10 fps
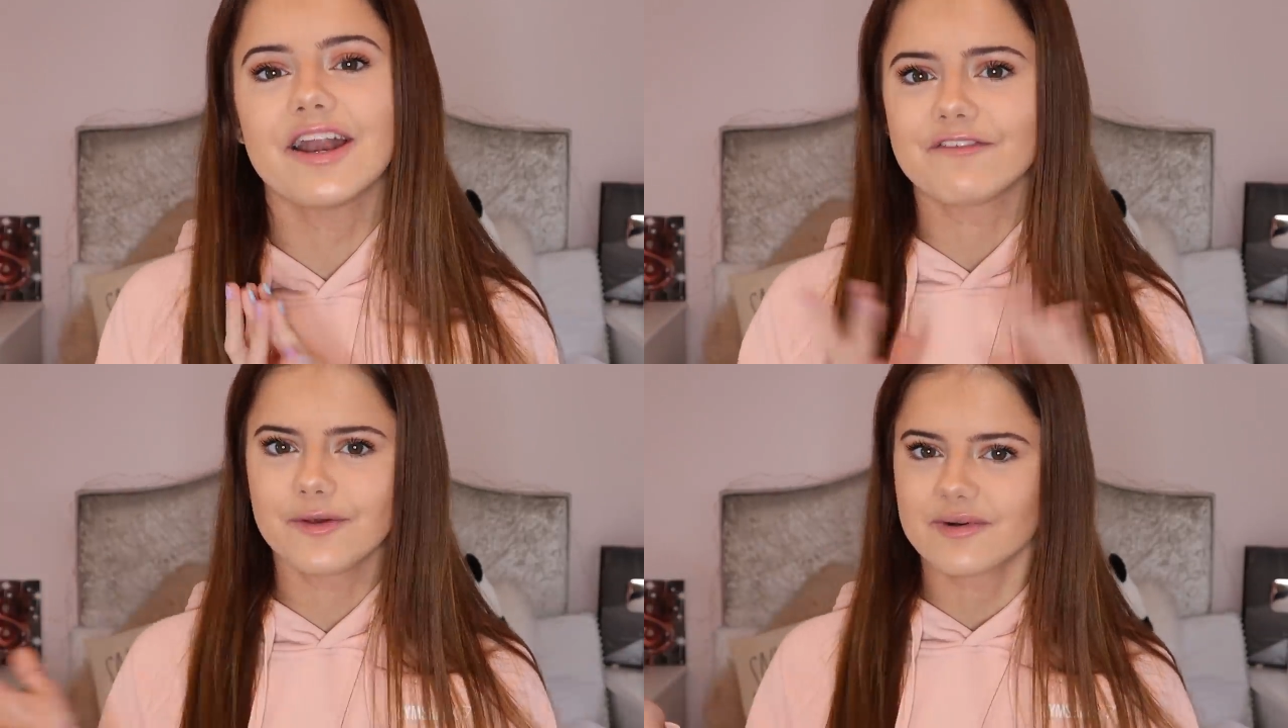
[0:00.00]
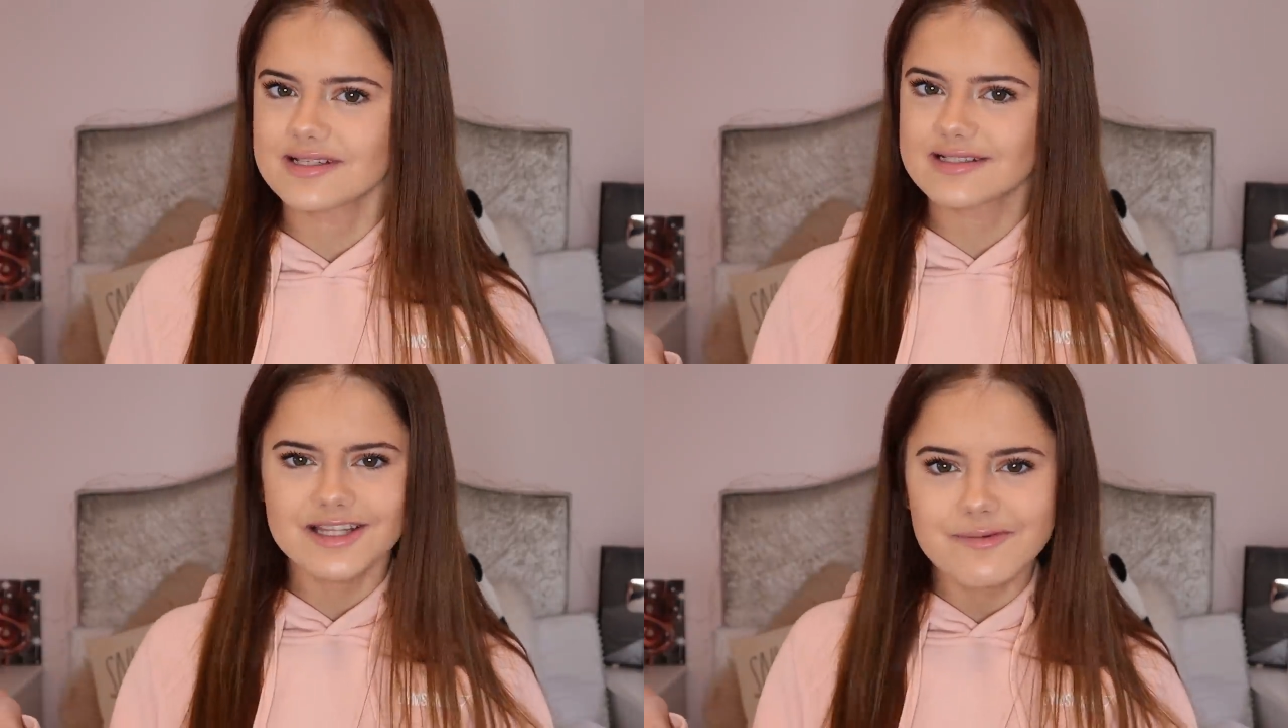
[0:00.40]
and if you want
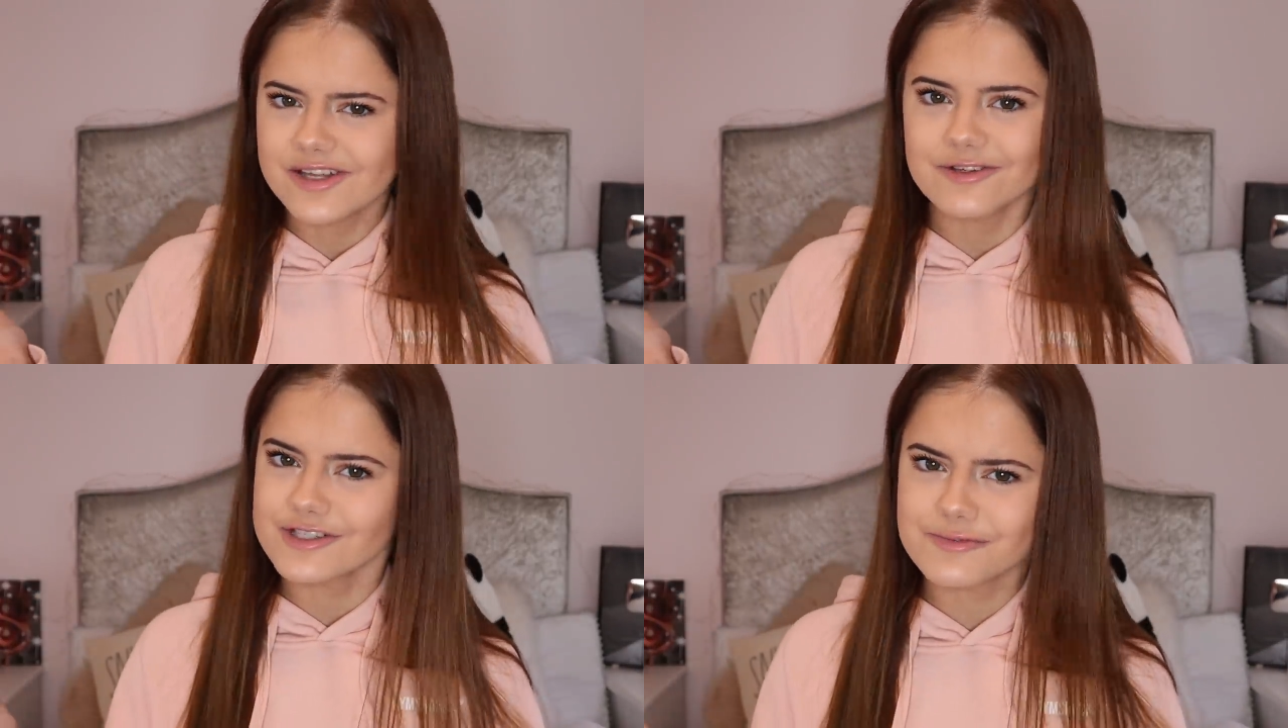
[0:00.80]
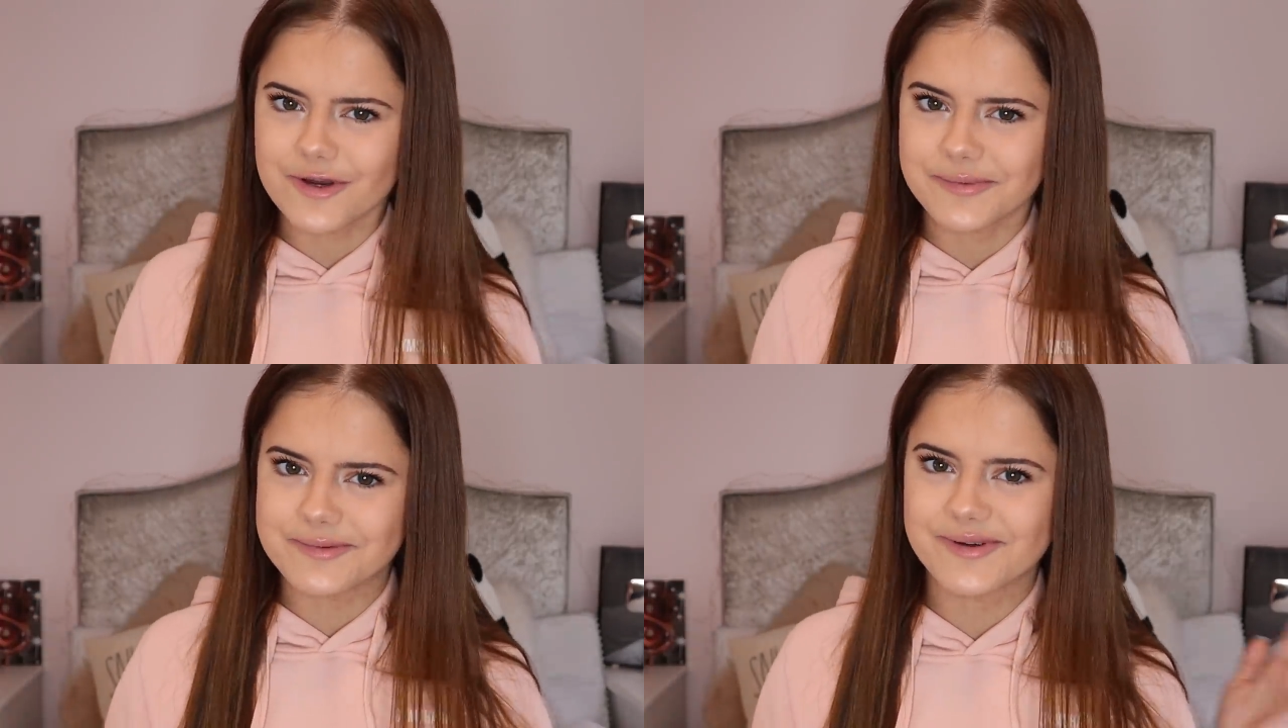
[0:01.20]
to see them in your
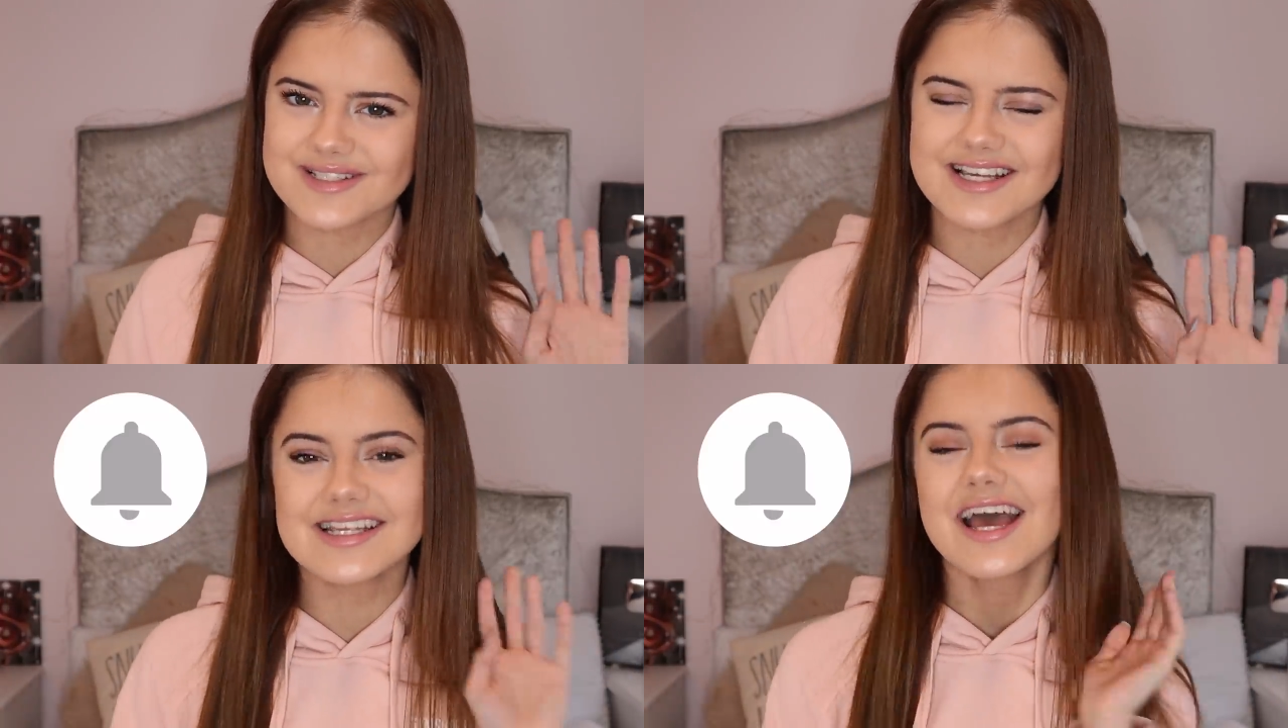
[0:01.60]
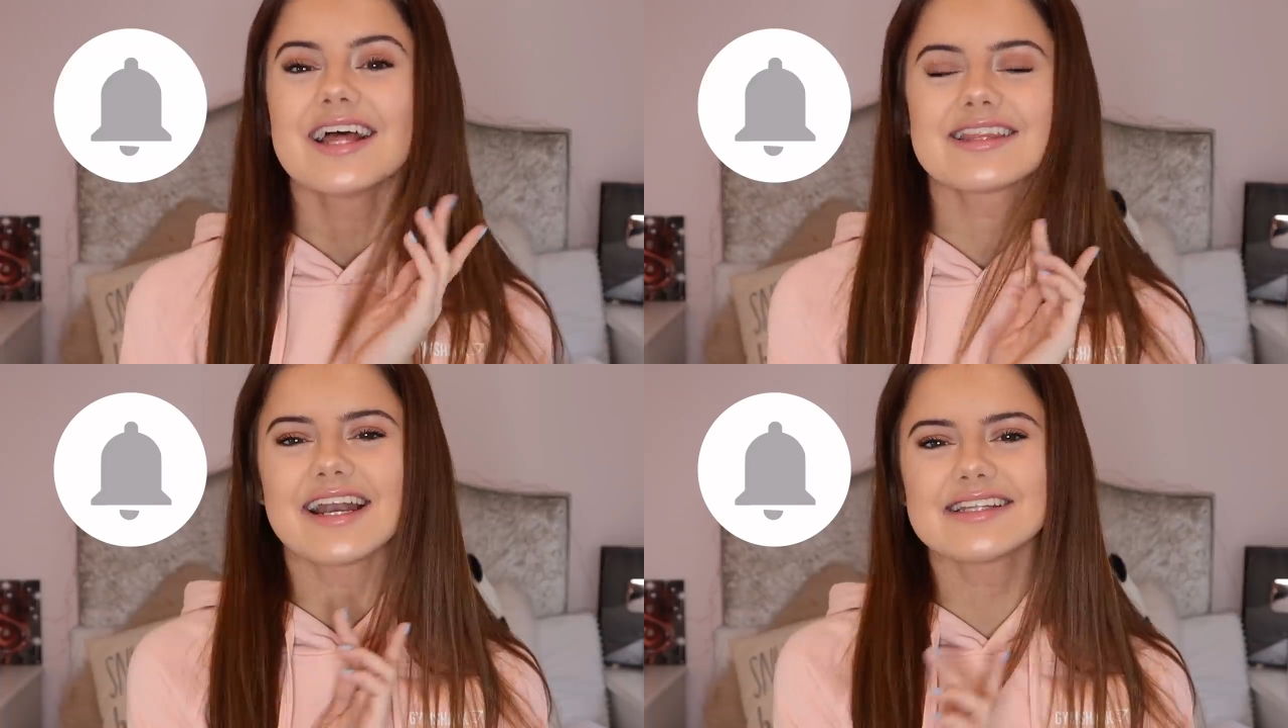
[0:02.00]
subscription boxes
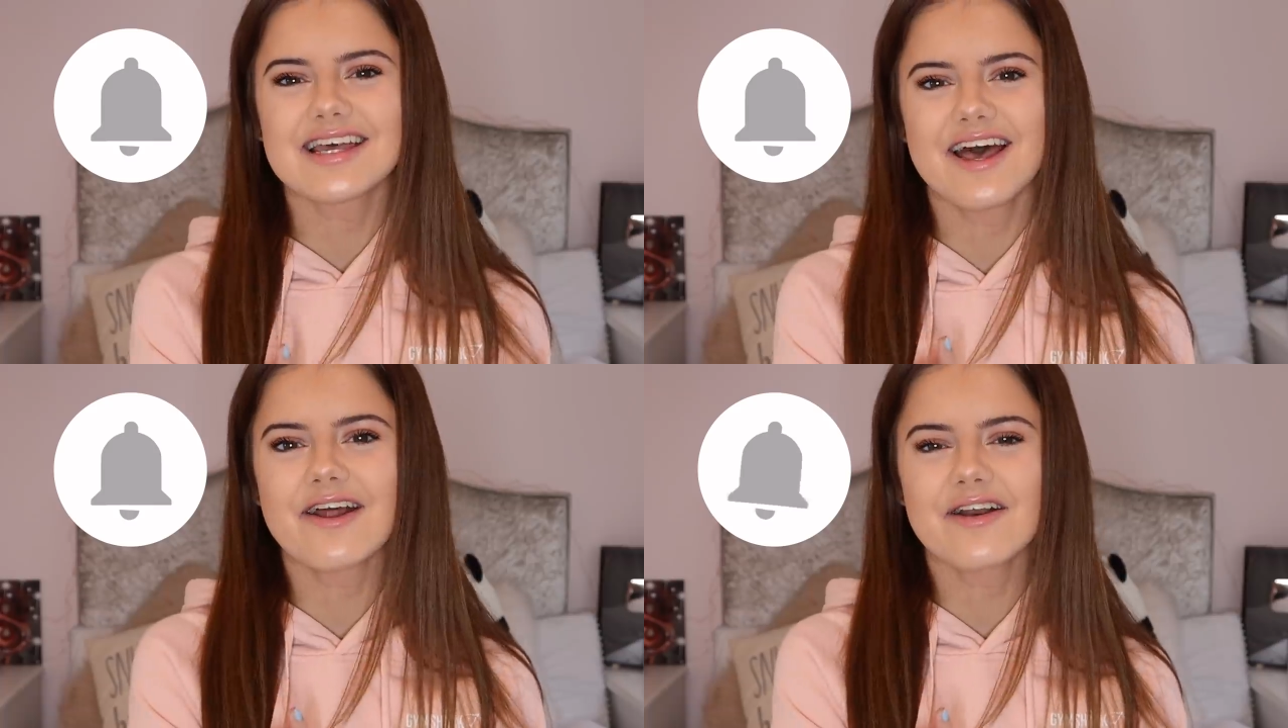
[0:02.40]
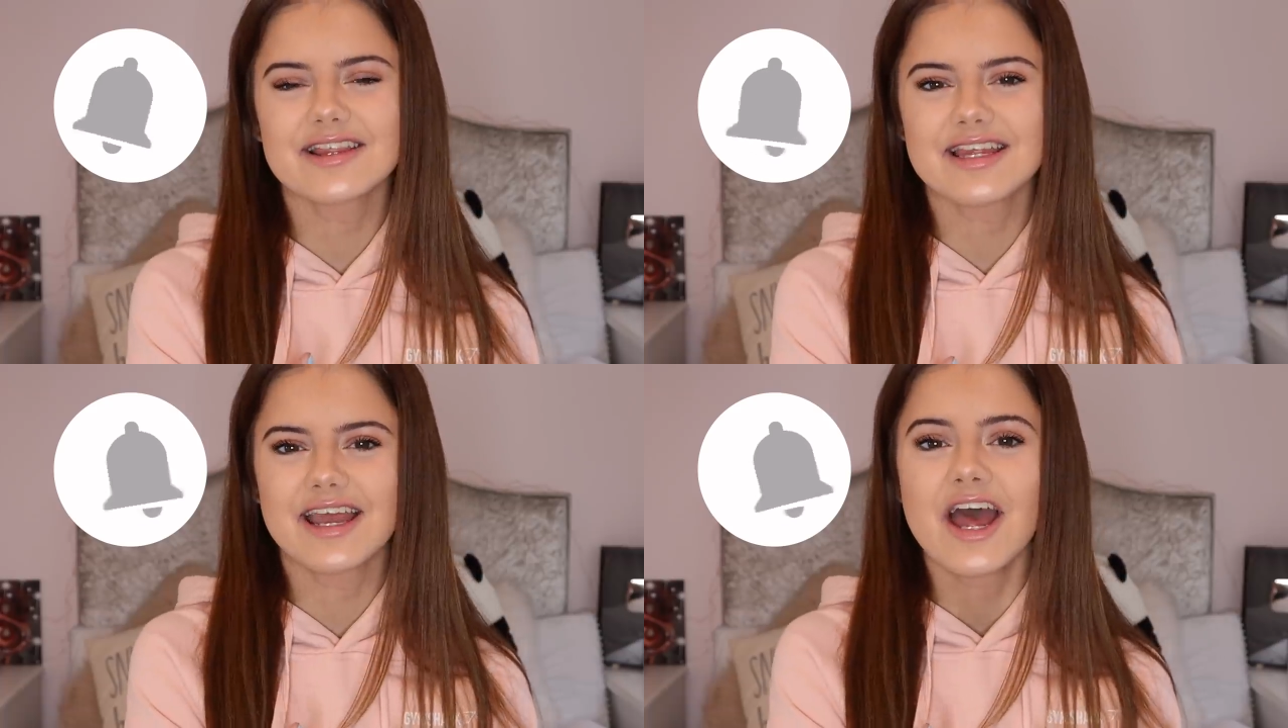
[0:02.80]
then turn on
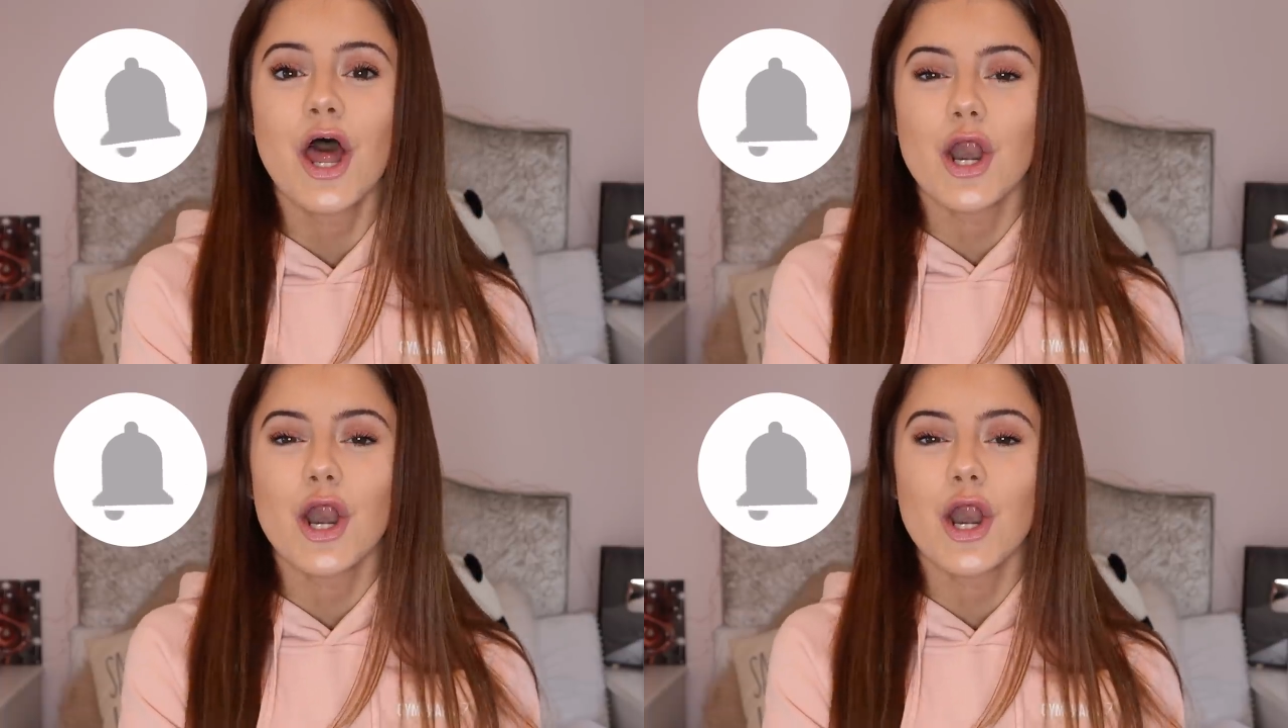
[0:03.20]
the